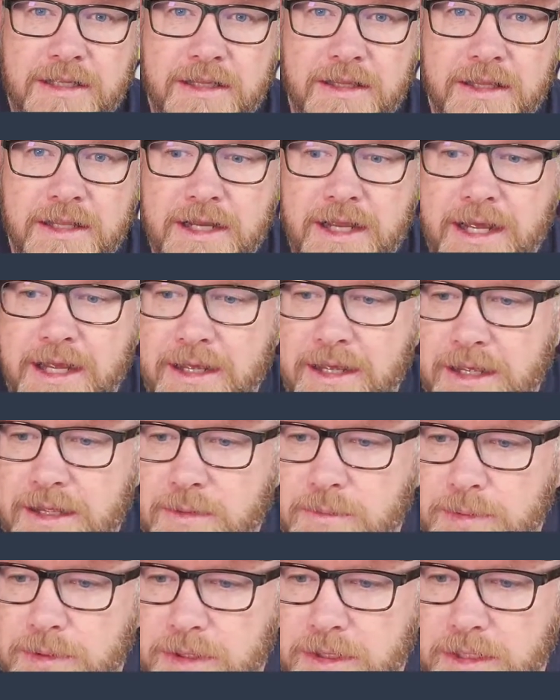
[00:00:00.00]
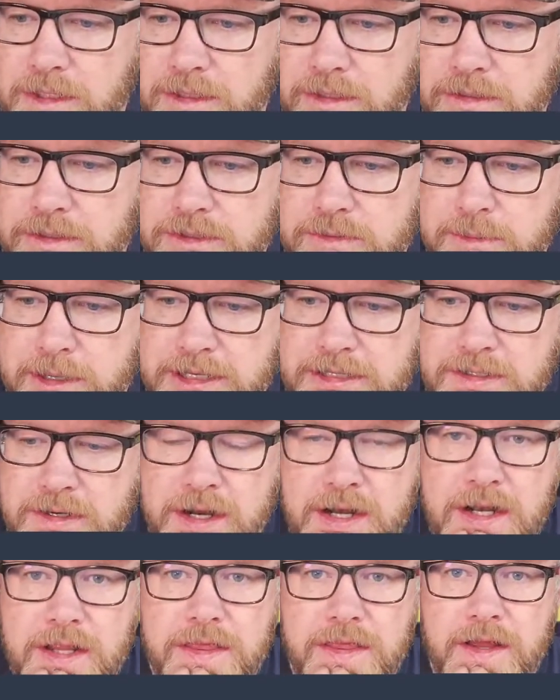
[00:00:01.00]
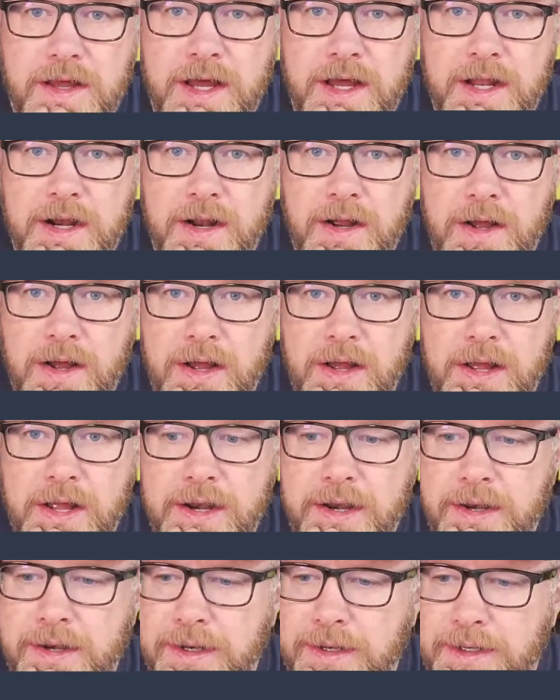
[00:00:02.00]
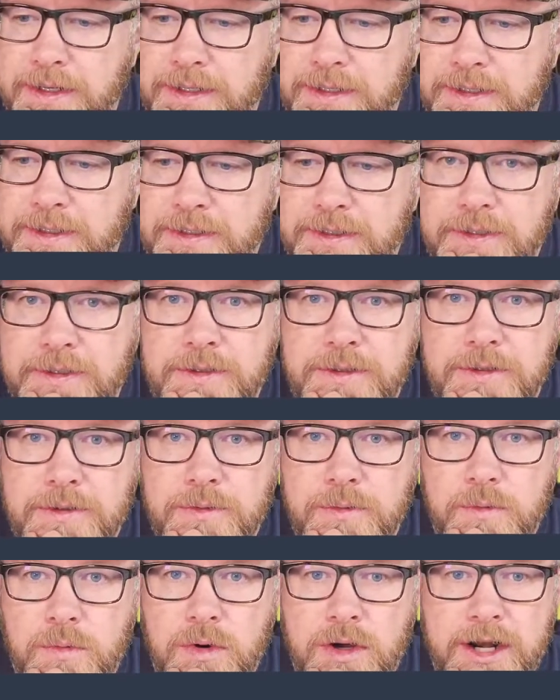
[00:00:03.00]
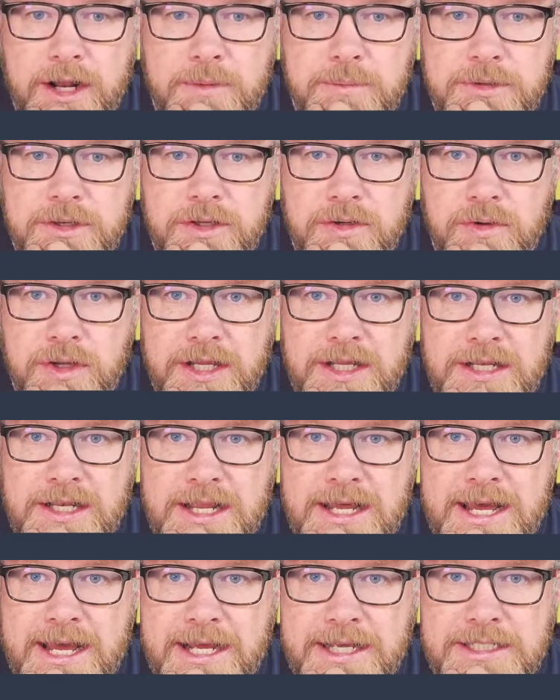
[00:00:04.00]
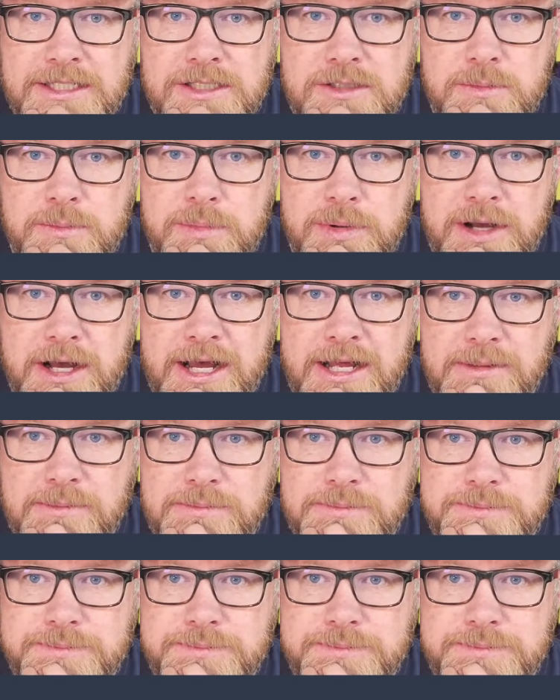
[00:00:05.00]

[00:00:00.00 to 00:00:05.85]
that I completely lose my train of thought on what I'm doing next. But